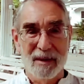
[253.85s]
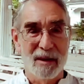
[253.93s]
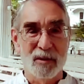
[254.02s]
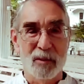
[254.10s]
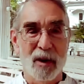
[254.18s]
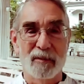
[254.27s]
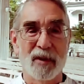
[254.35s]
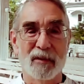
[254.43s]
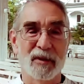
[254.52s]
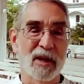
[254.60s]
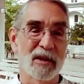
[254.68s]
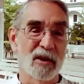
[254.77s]
12,
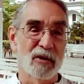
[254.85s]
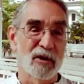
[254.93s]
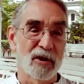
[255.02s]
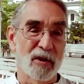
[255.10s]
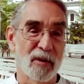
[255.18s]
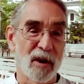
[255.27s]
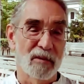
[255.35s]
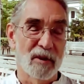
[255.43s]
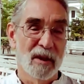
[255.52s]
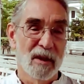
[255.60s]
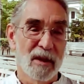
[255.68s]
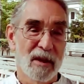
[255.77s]
15 years in a row.
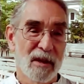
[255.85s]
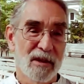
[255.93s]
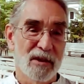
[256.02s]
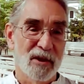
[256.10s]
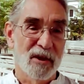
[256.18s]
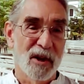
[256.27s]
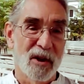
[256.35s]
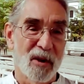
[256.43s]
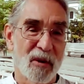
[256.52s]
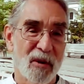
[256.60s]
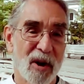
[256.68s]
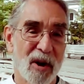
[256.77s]
So
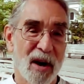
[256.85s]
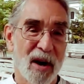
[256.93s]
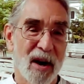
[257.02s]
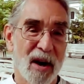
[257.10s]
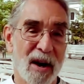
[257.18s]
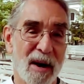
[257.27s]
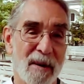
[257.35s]
um,